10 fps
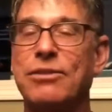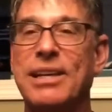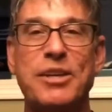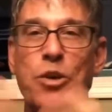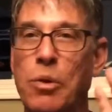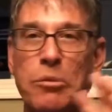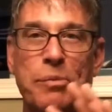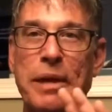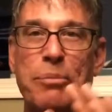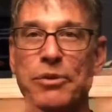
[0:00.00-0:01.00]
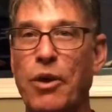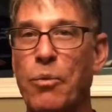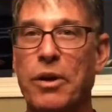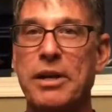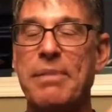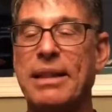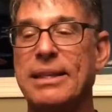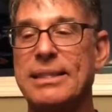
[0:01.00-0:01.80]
Like, normal people don't worry about this